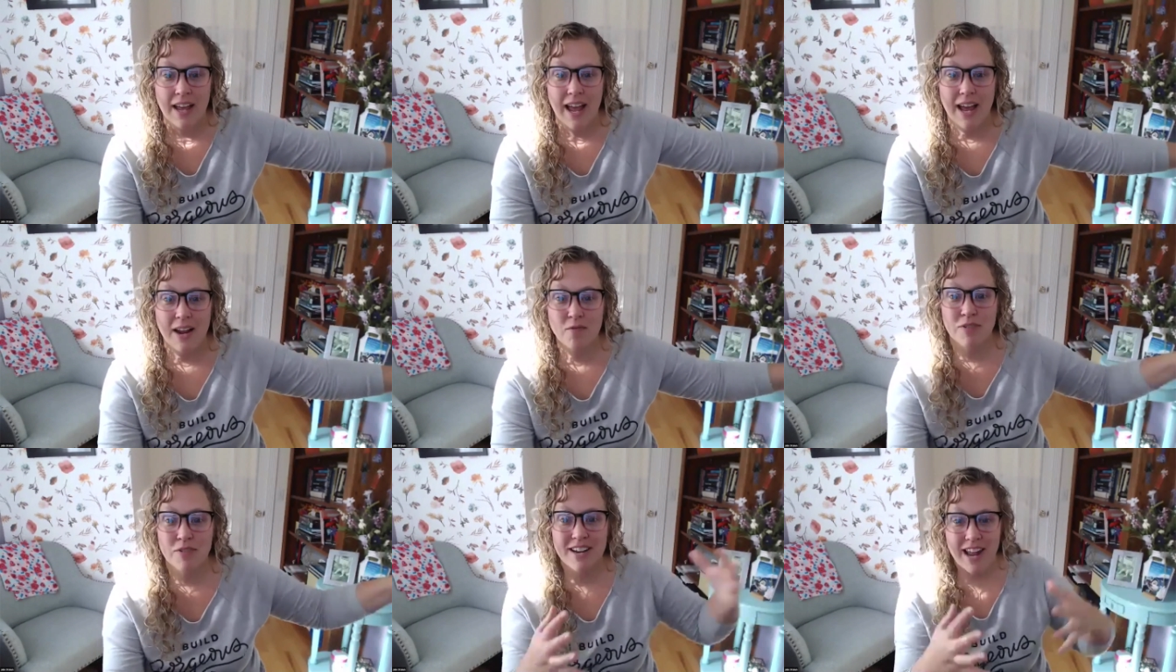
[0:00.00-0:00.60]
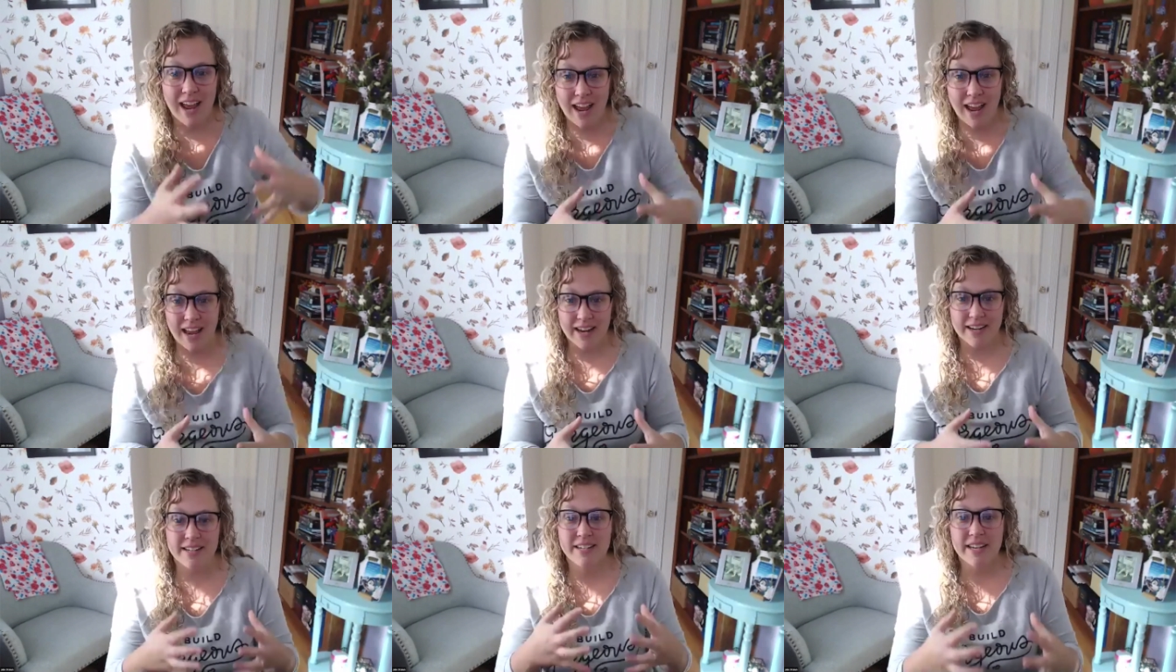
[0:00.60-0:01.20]
And
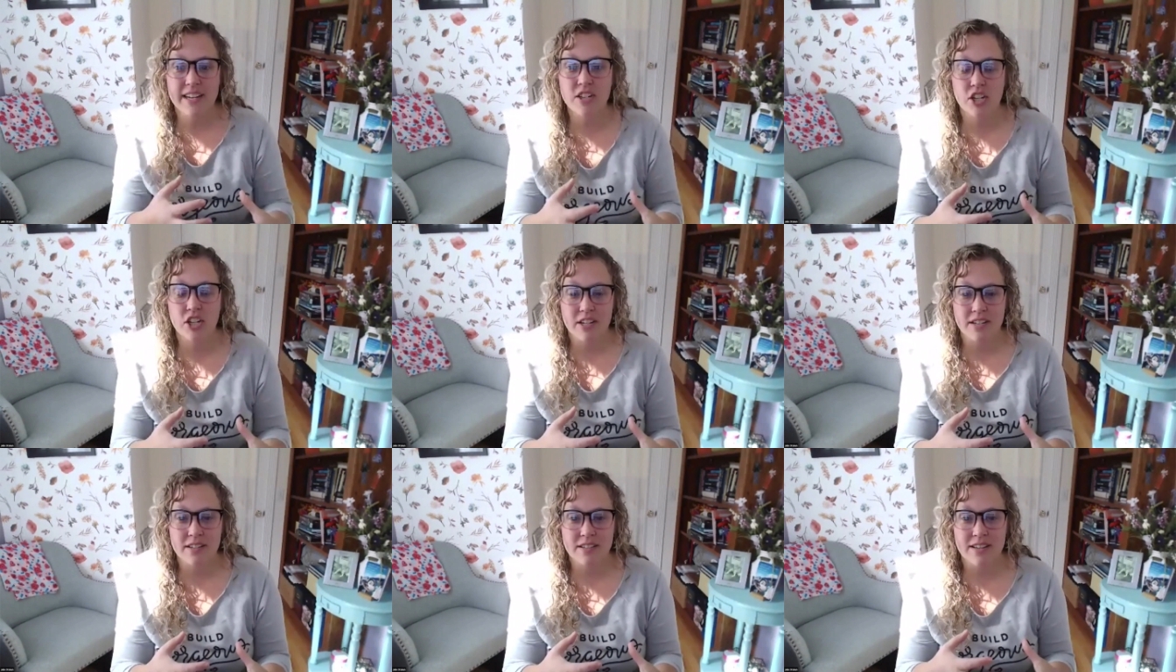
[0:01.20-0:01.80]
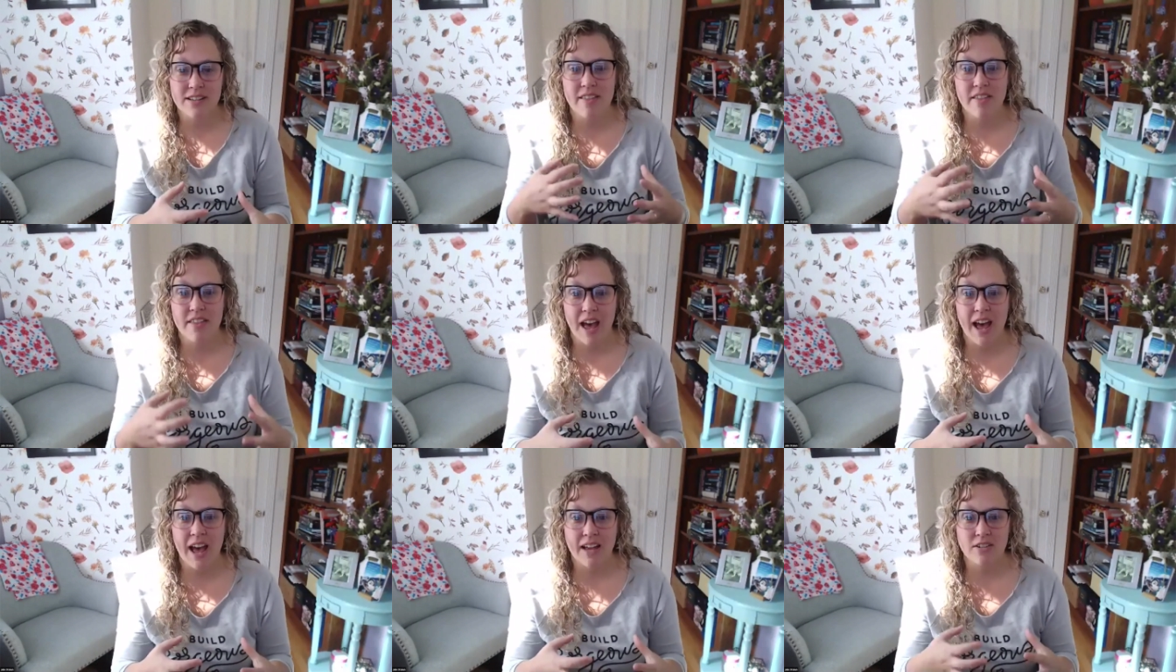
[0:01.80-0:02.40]
Renee teaches
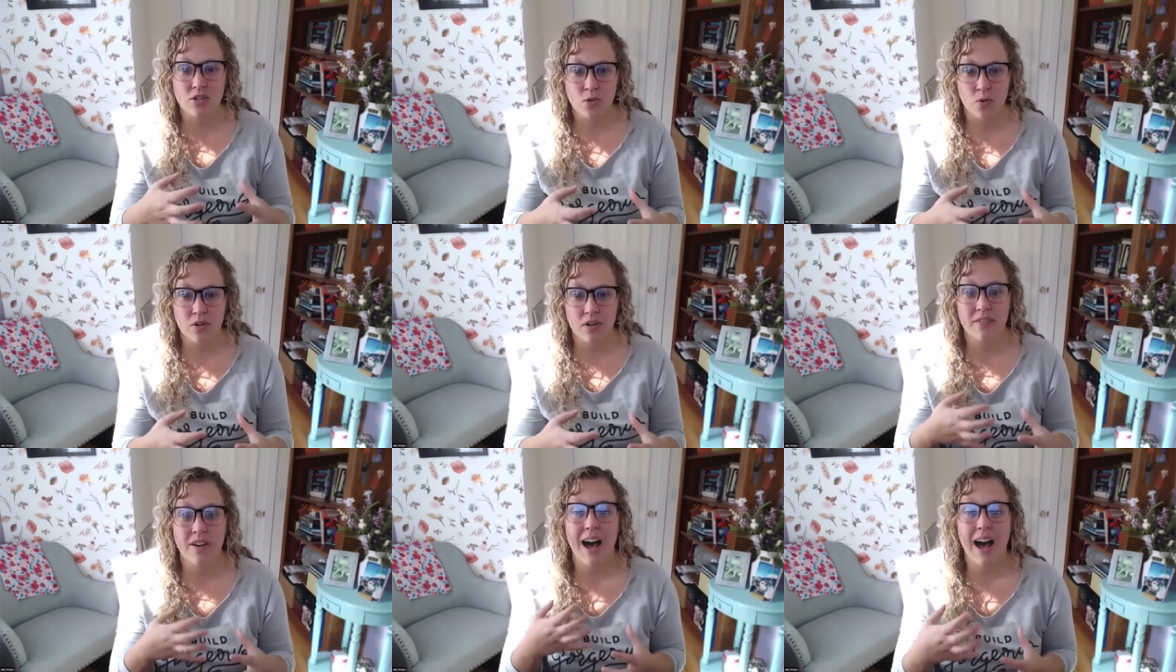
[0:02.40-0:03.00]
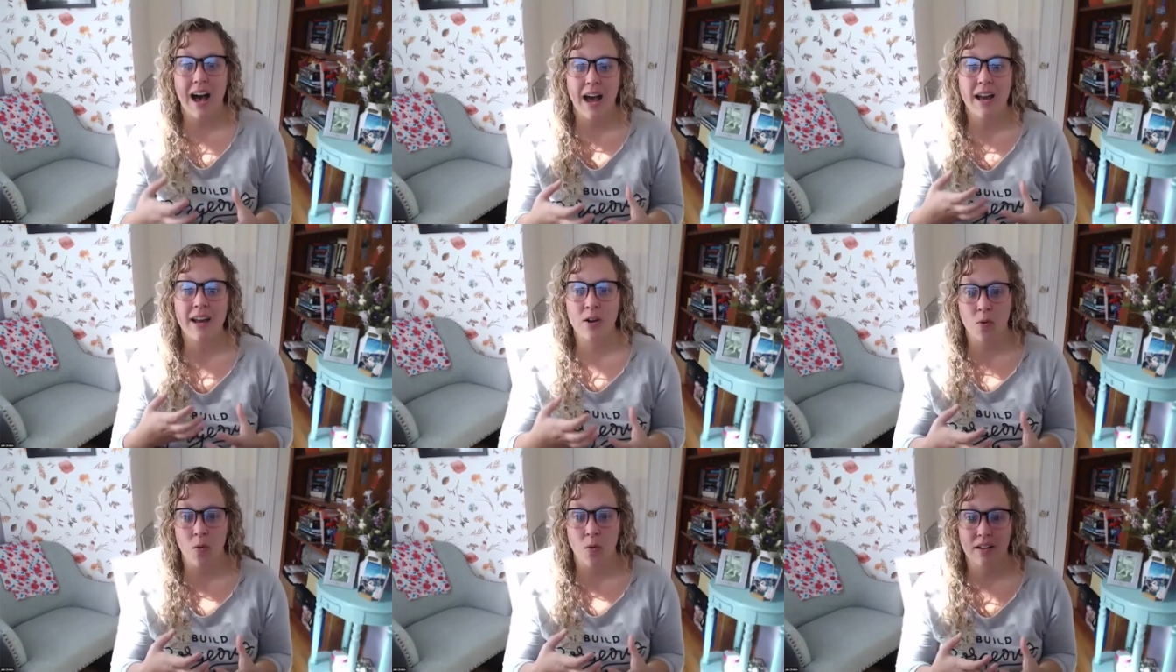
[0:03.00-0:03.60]
that sort of high
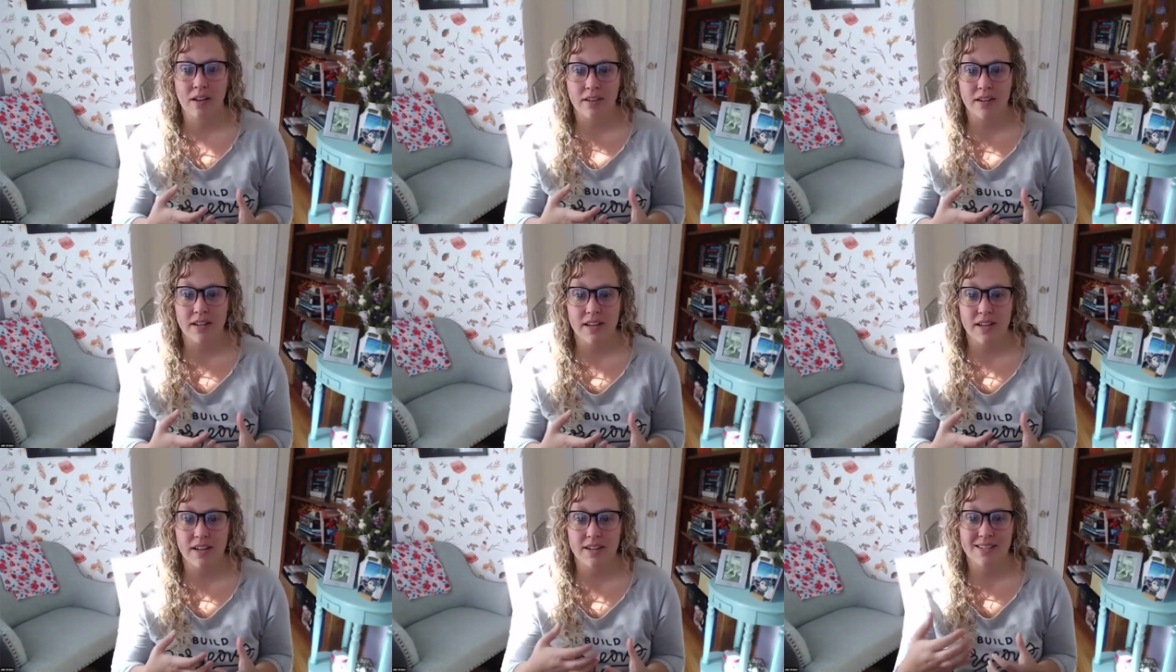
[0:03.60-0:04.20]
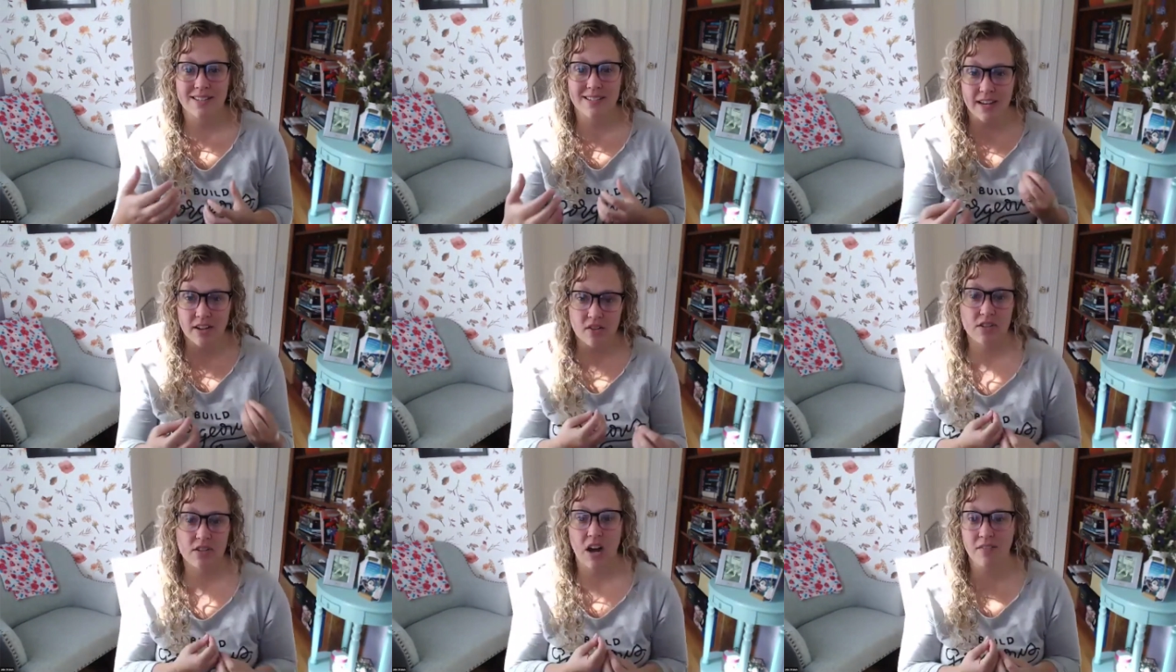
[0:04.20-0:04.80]
quality
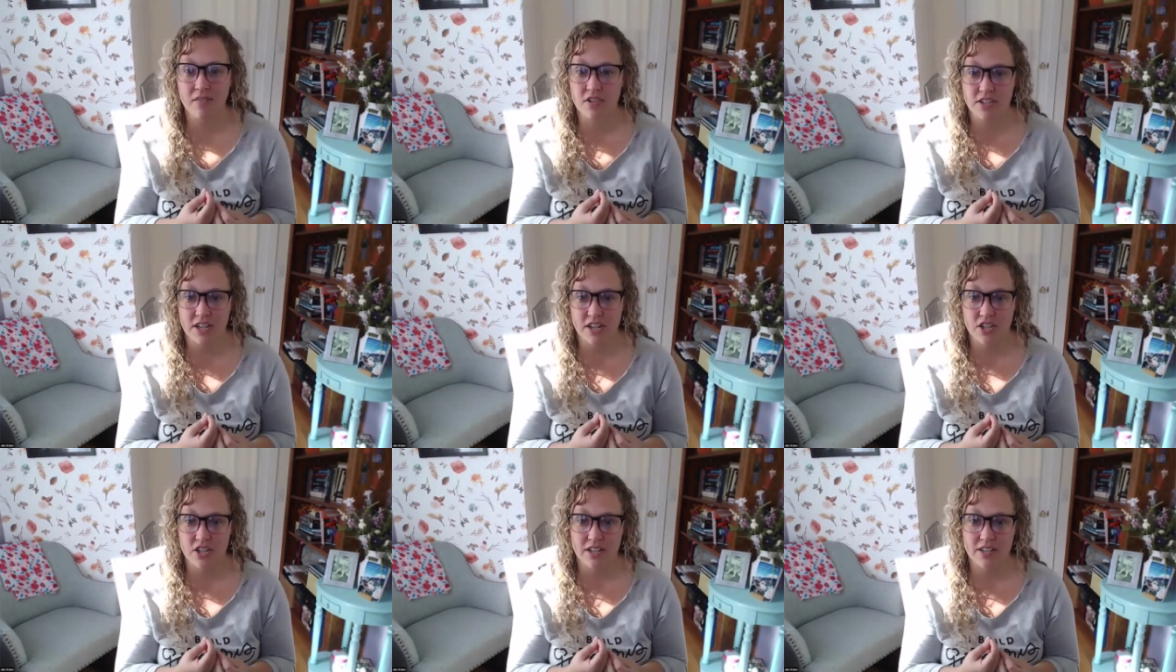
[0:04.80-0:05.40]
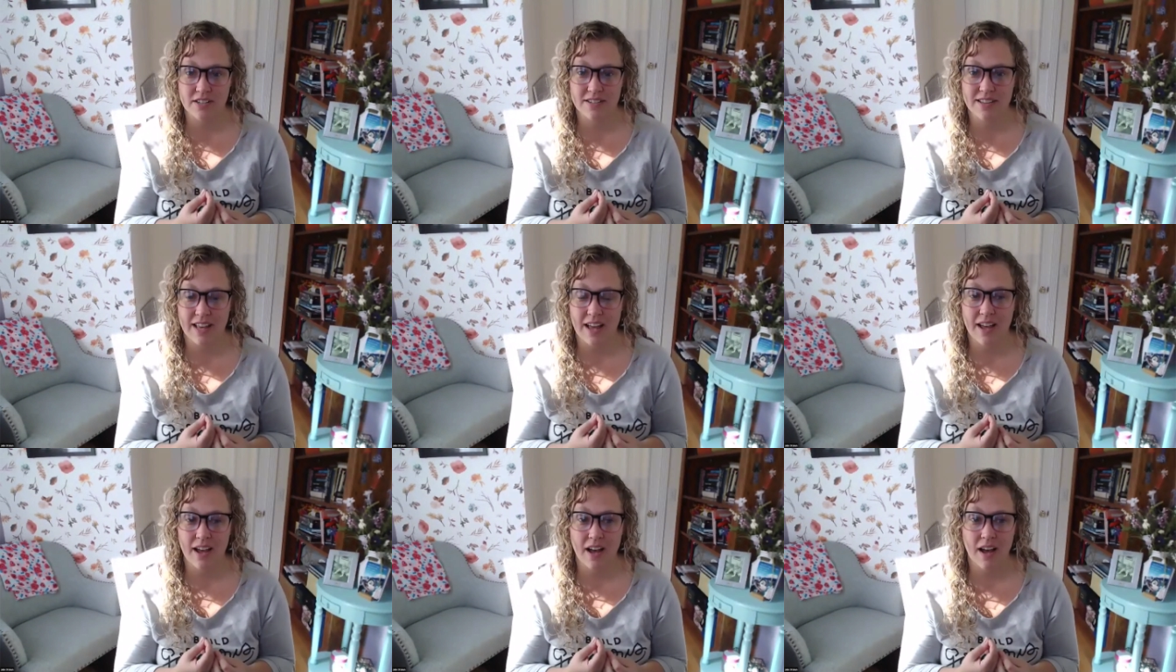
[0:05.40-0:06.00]
sales conversations. Right.